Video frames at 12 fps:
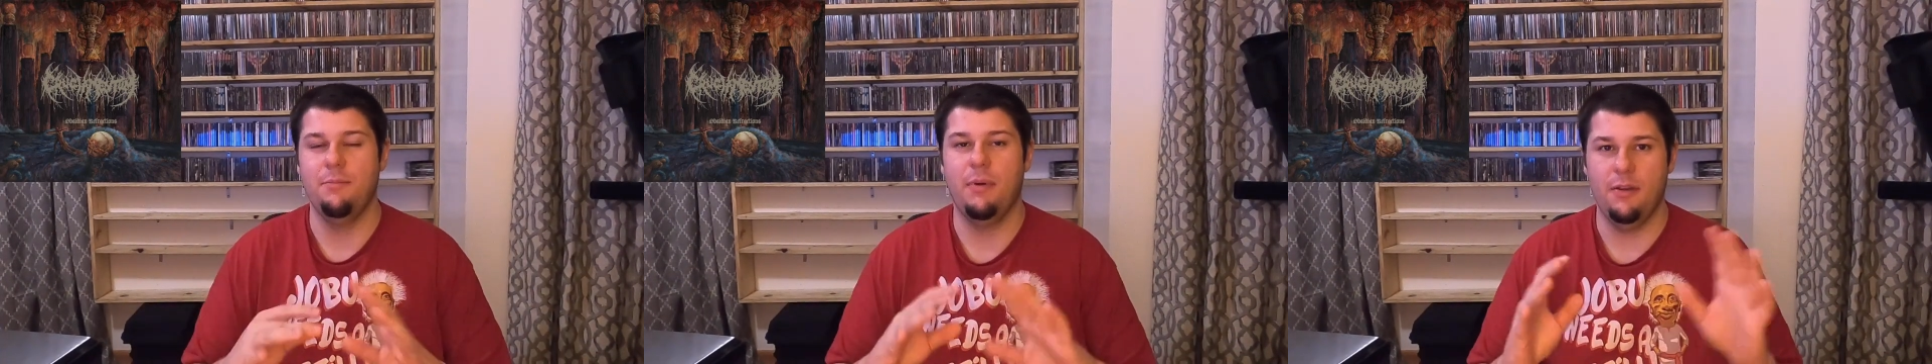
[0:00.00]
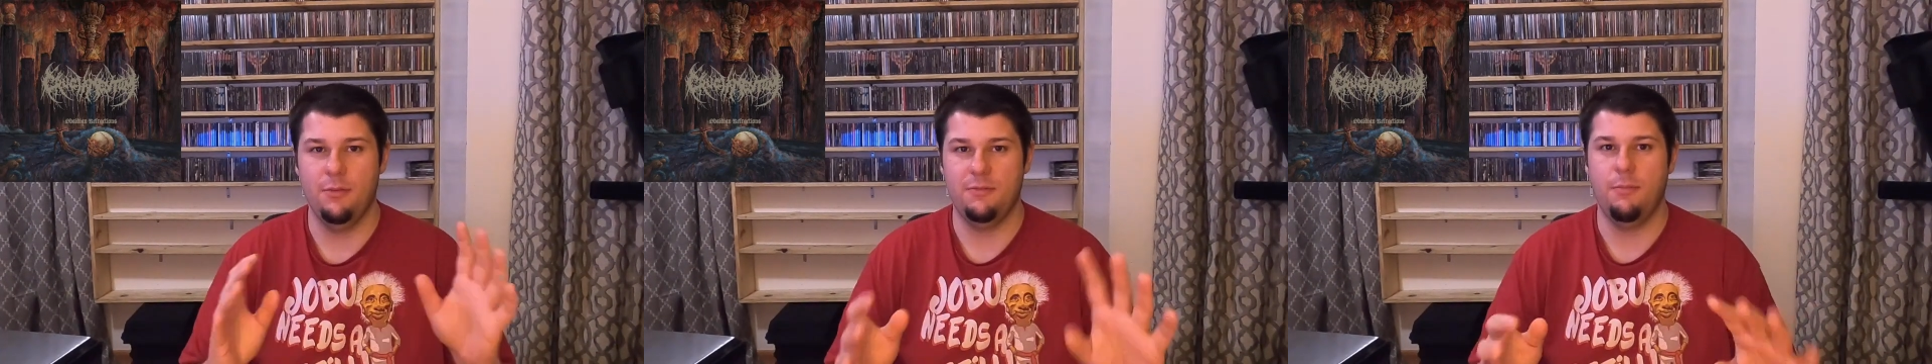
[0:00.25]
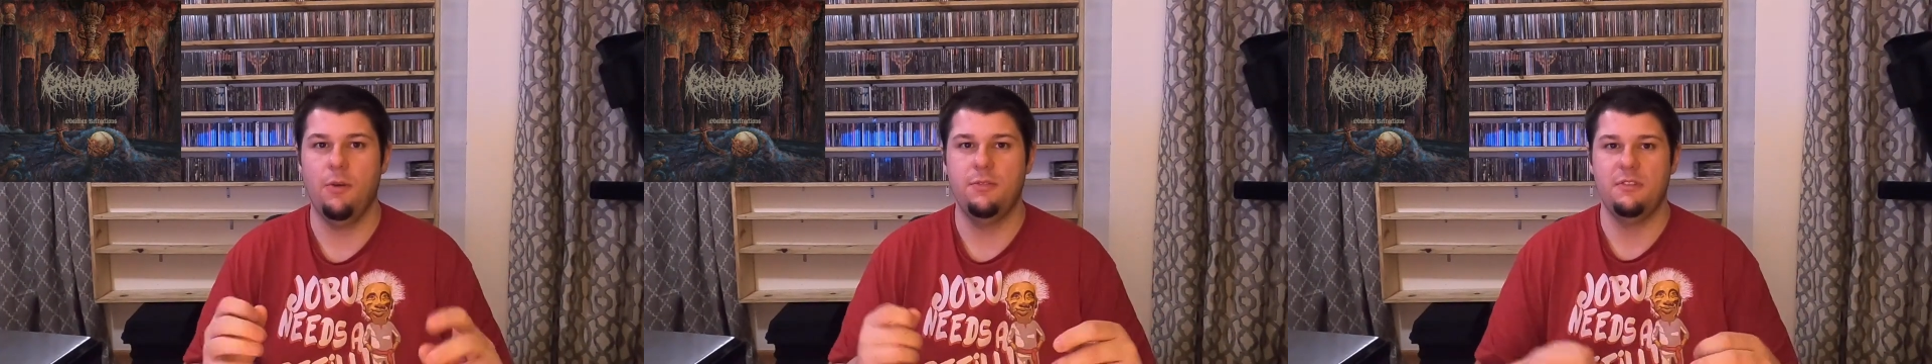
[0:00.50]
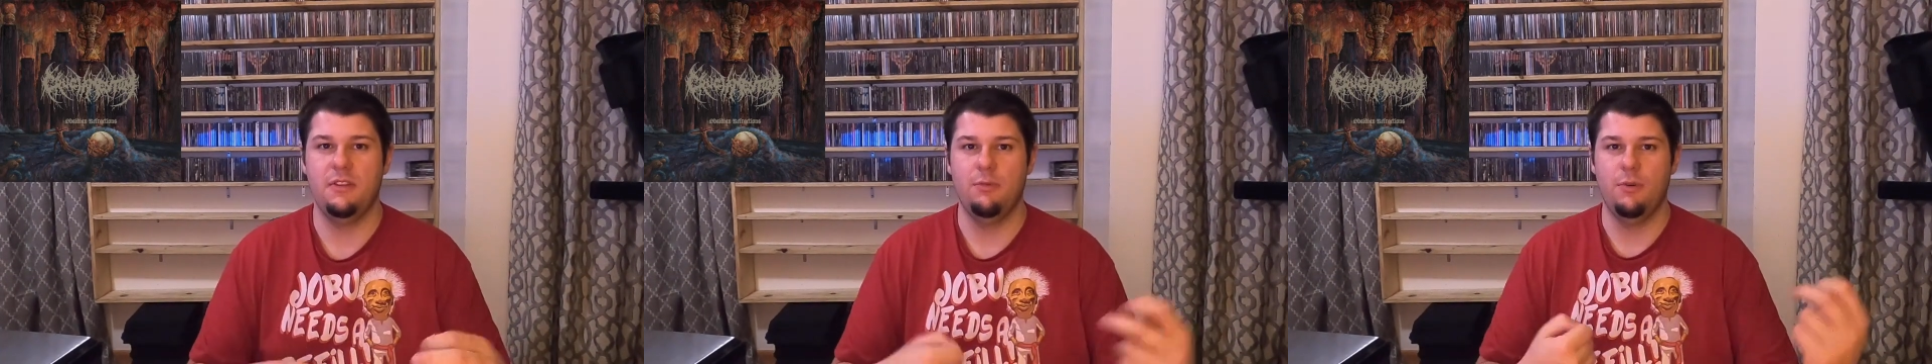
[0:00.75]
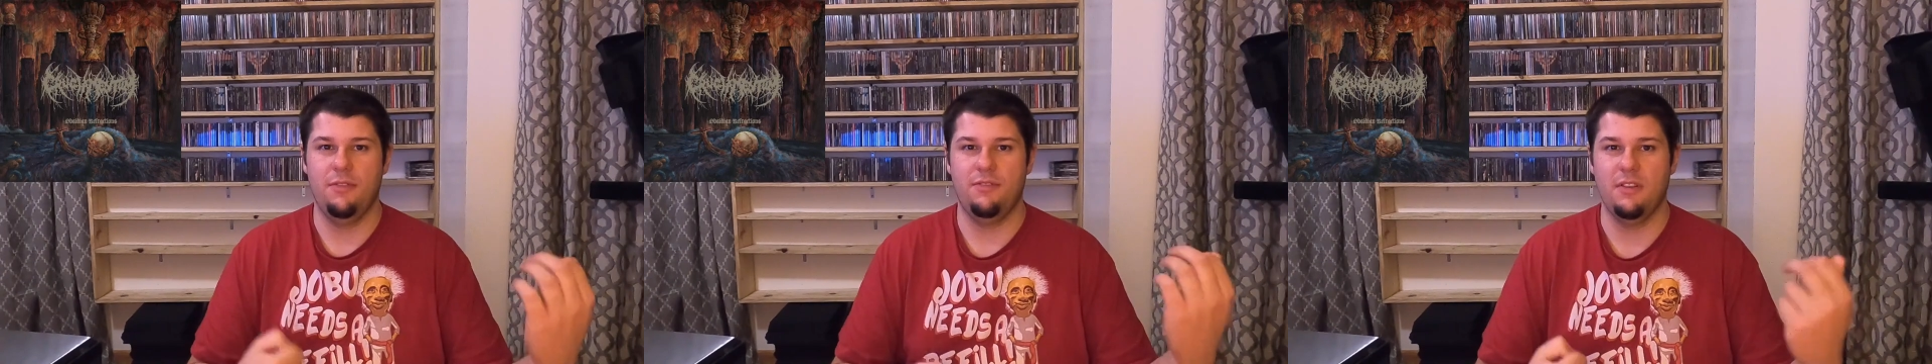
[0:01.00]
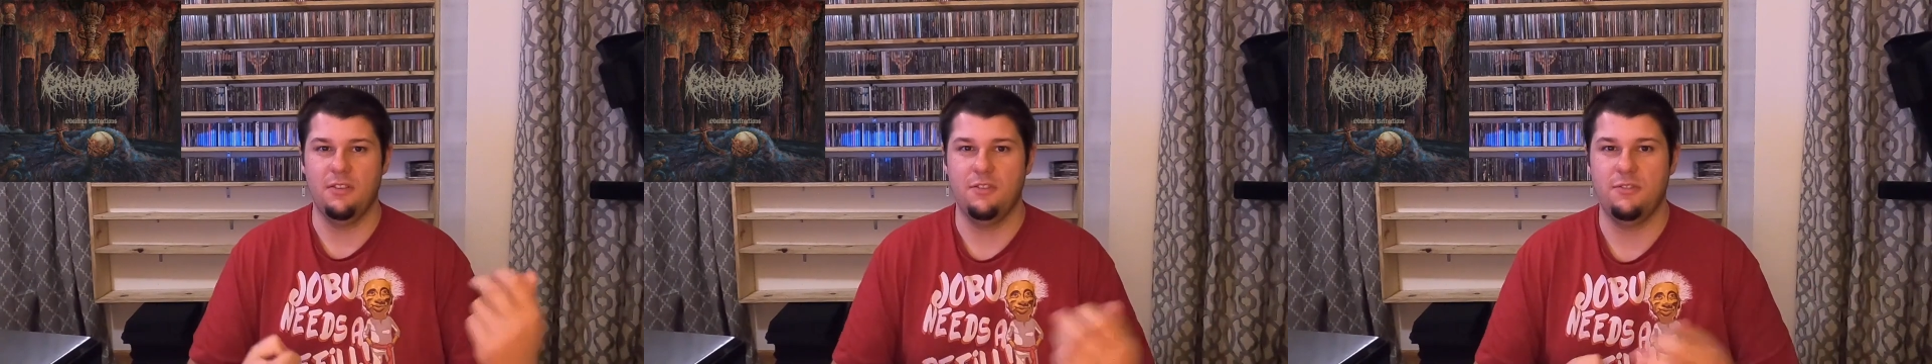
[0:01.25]
but it was mostly with
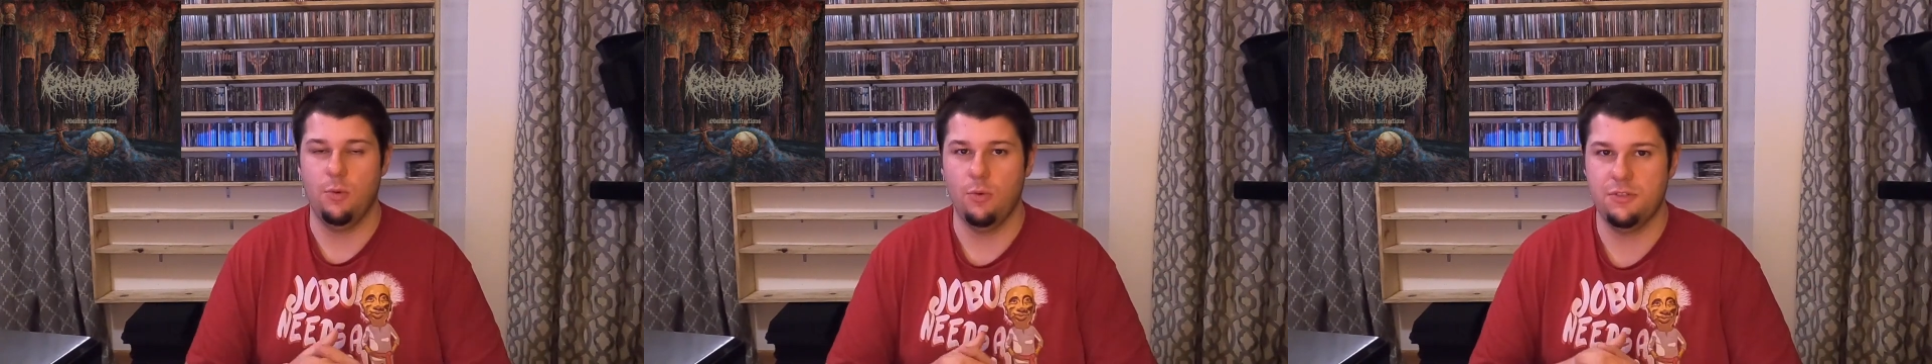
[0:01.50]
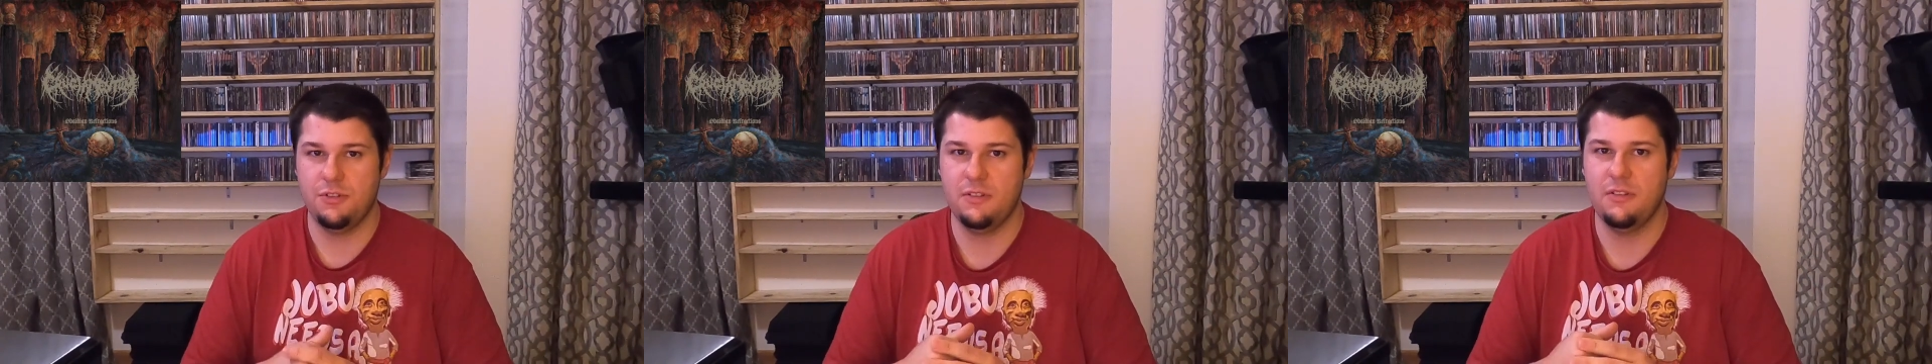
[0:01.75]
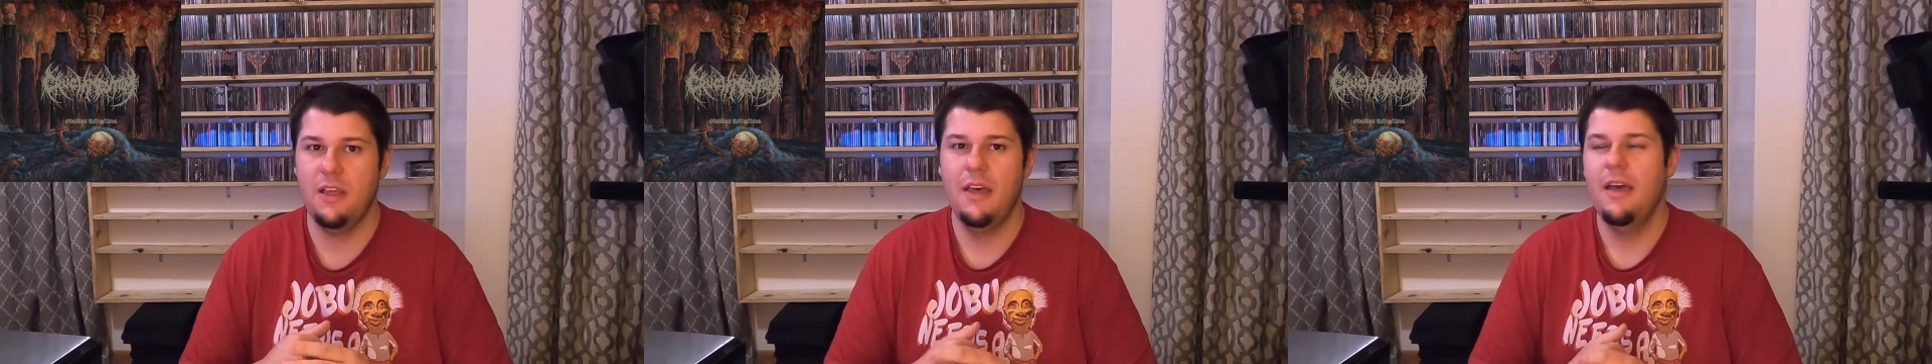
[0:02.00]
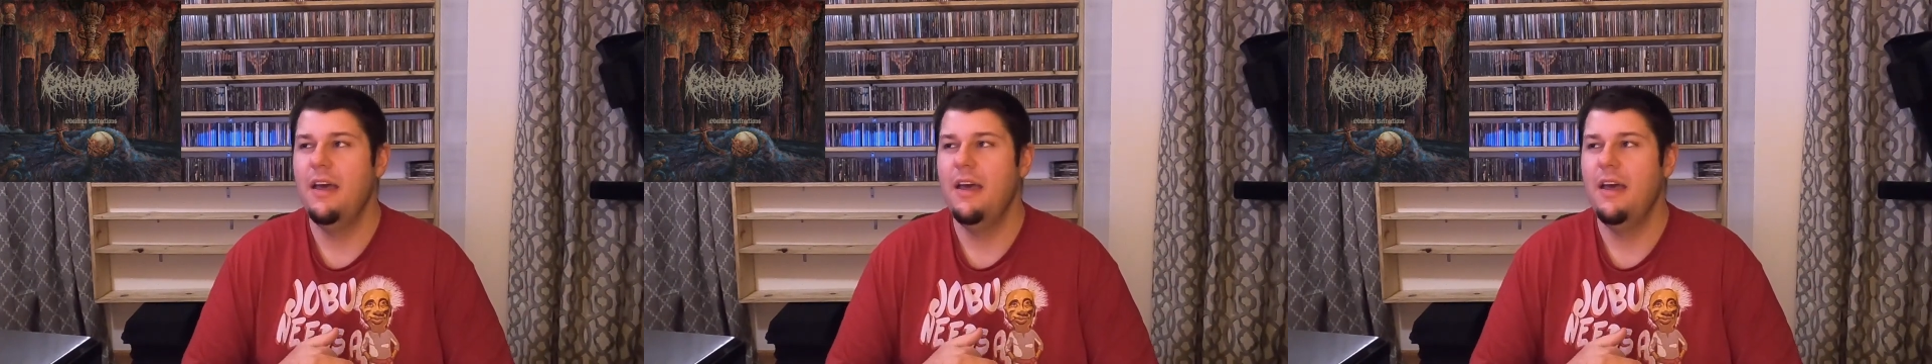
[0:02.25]
the distortion.